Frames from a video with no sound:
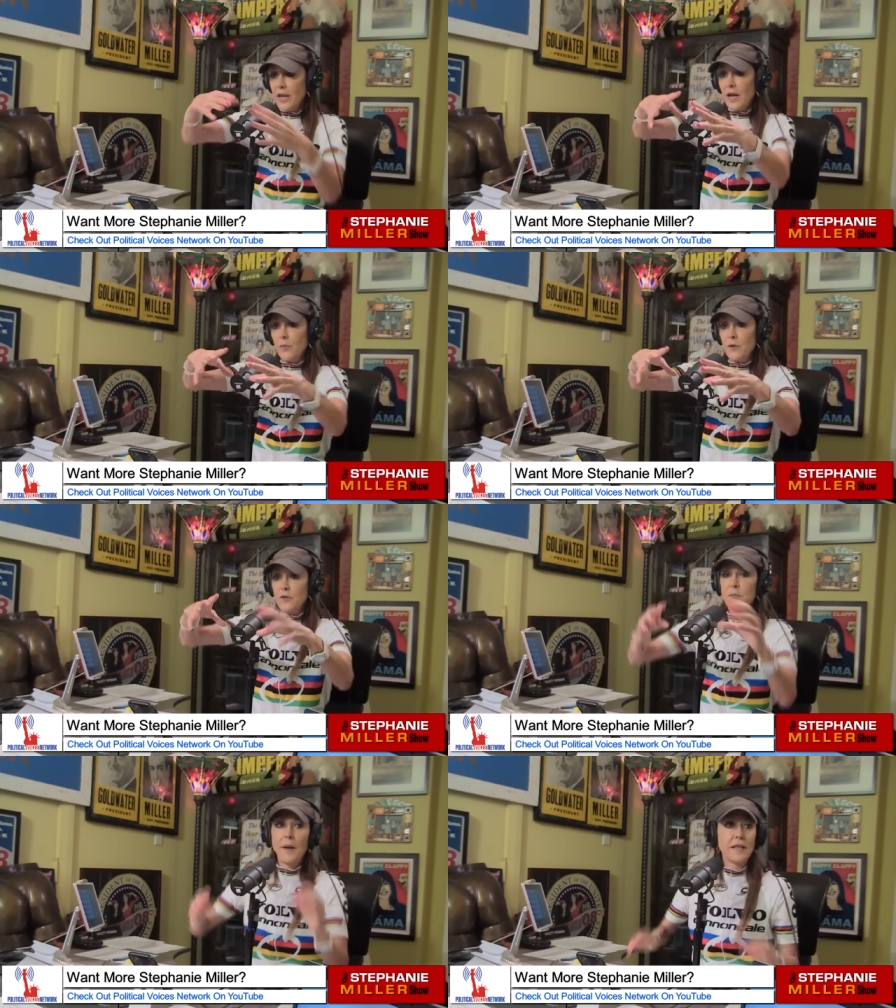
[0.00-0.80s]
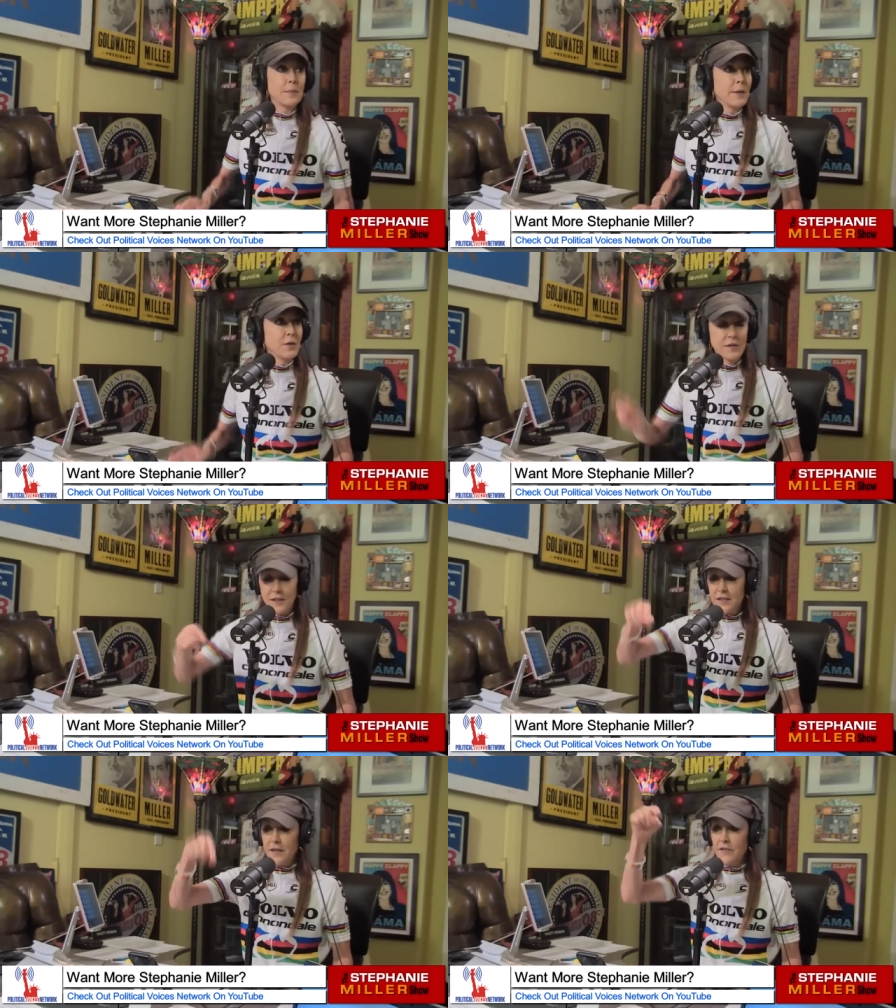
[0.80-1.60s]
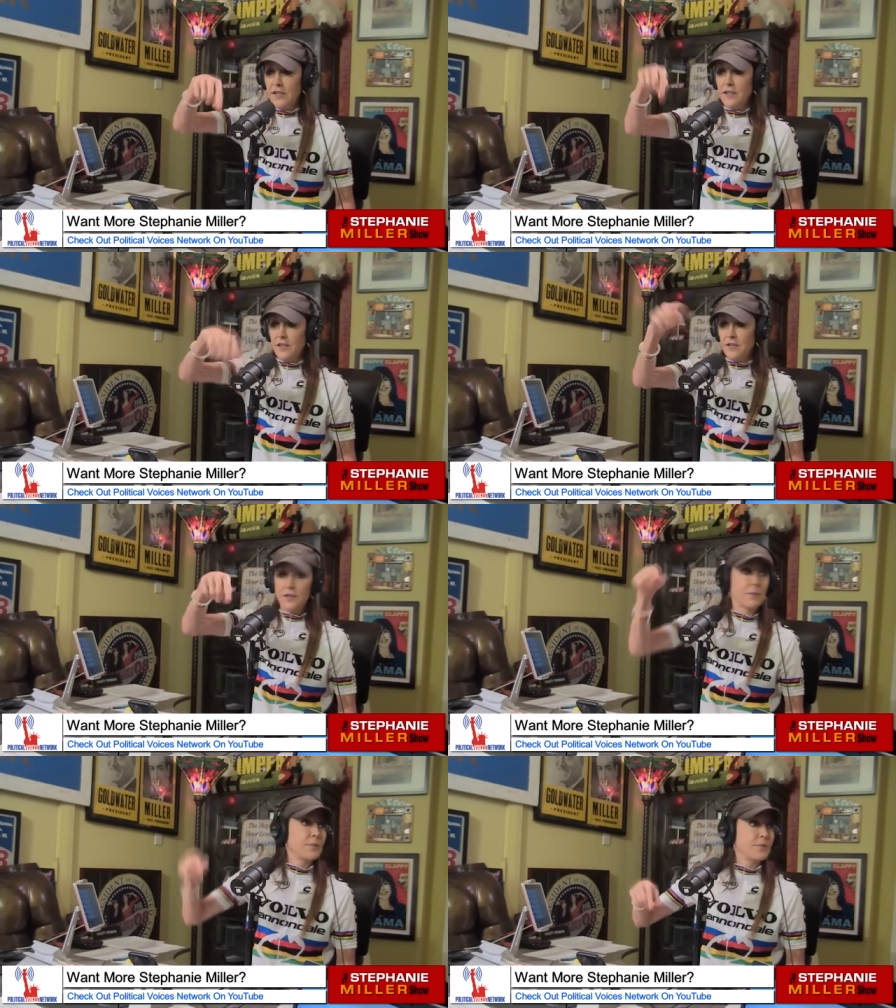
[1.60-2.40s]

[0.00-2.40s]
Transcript: you had one of those paint spinners in the 70s that you just,